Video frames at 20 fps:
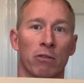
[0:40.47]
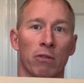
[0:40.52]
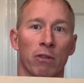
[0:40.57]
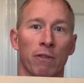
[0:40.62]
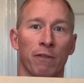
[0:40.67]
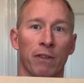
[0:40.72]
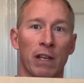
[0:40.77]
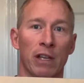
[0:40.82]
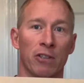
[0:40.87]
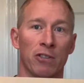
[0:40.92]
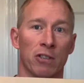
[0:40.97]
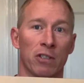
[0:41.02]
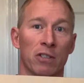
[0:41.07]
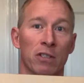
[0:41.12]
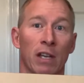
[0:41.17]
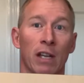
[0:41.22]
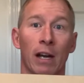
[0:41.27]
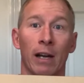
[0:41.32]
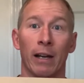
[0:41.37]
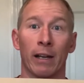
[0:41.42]
the features
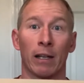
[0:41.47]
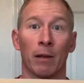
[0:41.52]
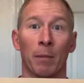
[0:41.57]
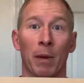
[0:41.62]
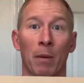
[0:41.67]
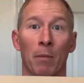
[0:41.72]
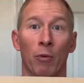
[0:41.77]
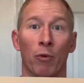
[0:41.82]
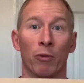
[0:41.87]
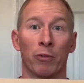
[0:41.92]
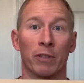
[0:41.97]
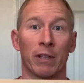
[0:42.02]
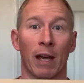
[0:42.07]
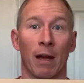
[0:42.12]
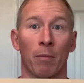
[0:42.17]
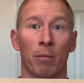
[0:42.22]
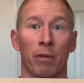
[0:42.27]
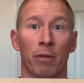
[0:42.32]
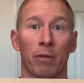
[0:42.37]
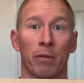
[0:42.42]
in a little bit more
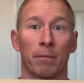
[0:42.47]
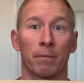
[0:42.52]
depth.